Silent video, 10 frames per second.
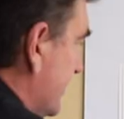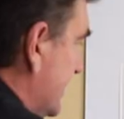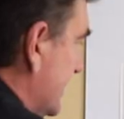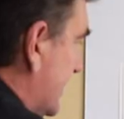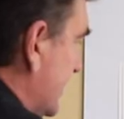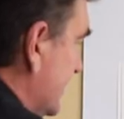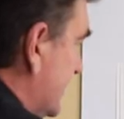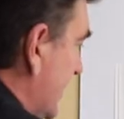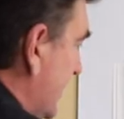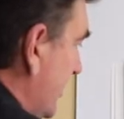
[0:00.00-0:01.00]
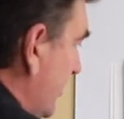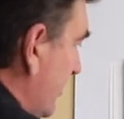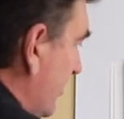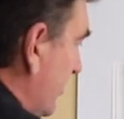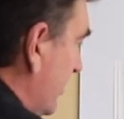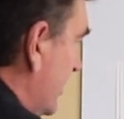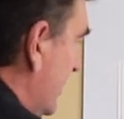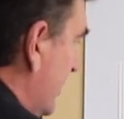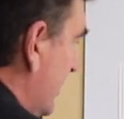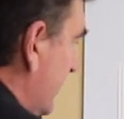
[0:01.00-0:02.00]
discontinue
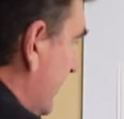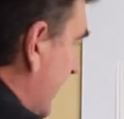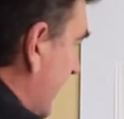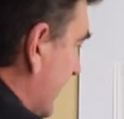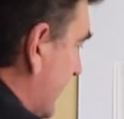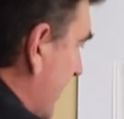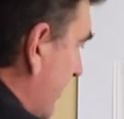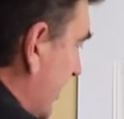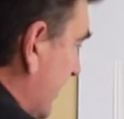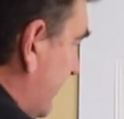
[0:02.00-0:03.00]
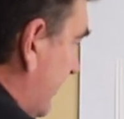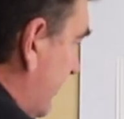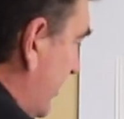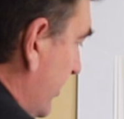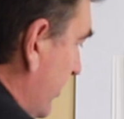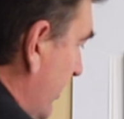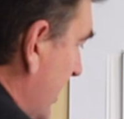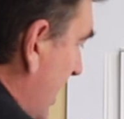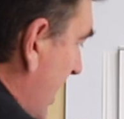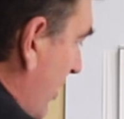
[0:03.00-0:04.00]
the ink coming through
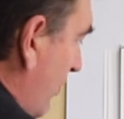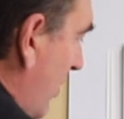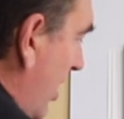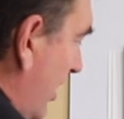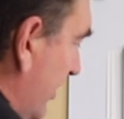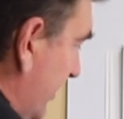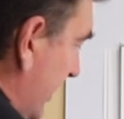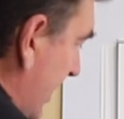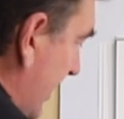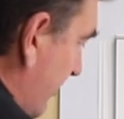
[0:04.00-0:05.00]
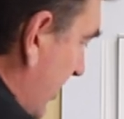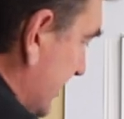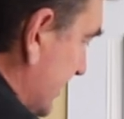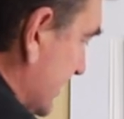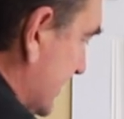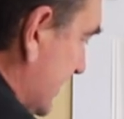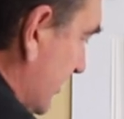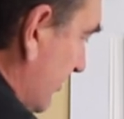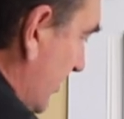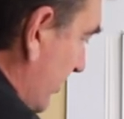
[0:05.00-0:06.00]
while the airbrush is
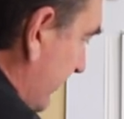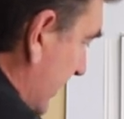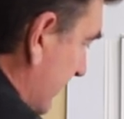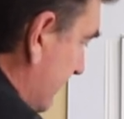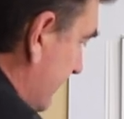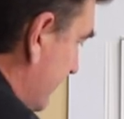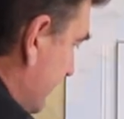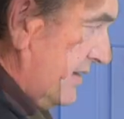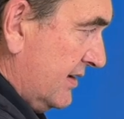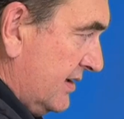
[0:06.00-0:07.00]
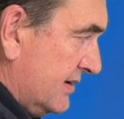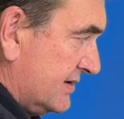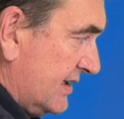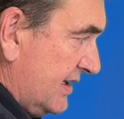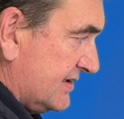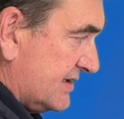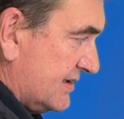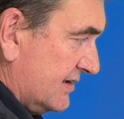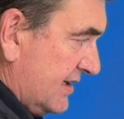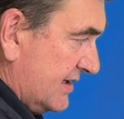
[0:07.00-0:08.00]
still moving. So
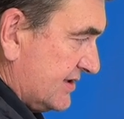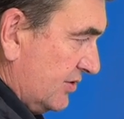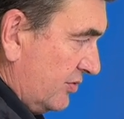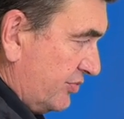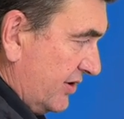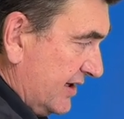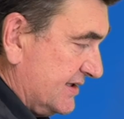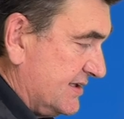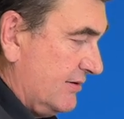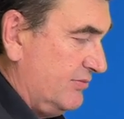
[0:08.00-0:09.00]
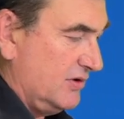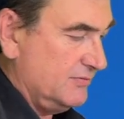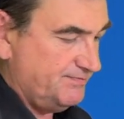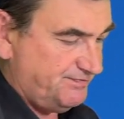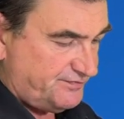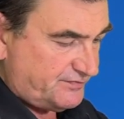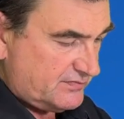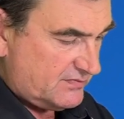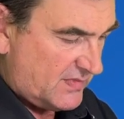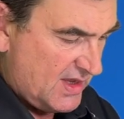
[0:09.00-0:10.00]
that's all pretty simple.
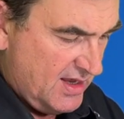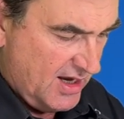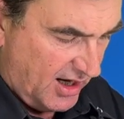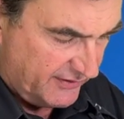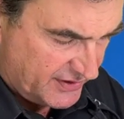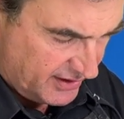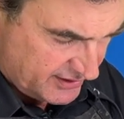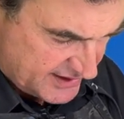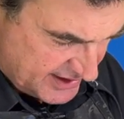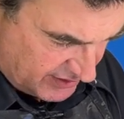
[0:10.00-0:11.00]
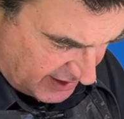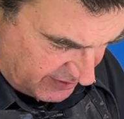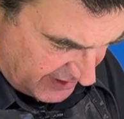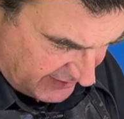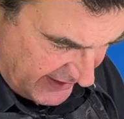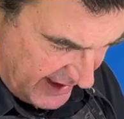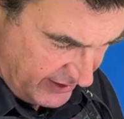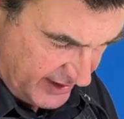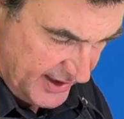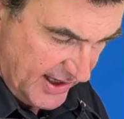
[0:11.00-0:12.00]
I've still got a bit of air
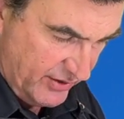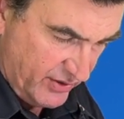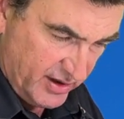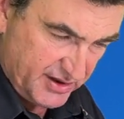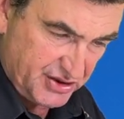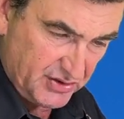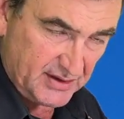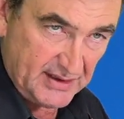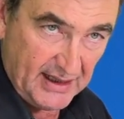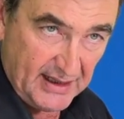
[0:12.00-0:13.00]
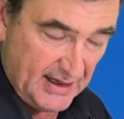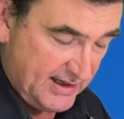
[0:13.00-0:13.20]
in there where I shook the